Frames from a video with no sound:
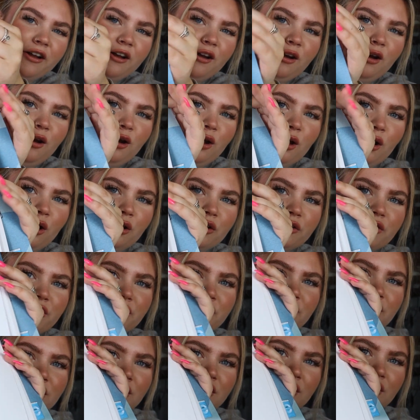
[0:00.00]

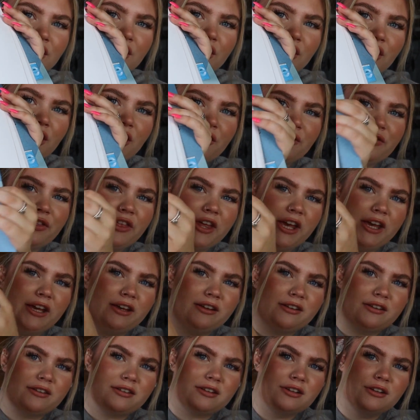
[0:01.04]
lots of
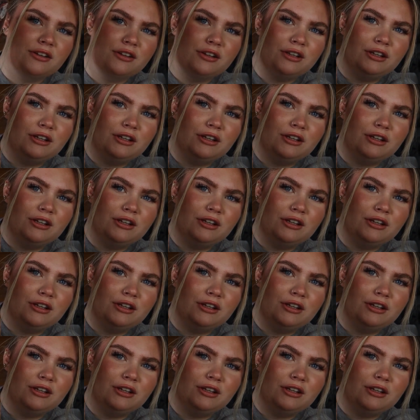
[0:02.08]
things